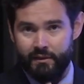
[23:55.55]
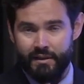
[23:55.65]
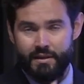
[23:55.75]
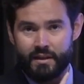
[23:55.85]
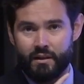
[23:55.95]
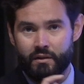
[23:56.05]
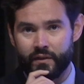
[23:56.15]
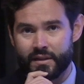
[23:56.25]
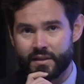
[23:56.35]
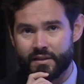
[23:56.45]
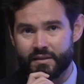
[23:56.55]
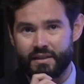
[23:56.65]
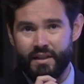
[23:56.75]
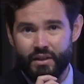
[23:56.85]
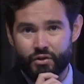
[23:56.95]
This, inc- this is
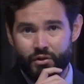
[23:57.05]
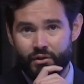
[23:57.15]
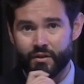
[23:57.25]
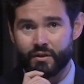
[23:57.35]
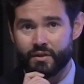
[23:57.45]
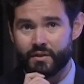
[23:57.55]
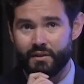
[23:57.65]
seizures,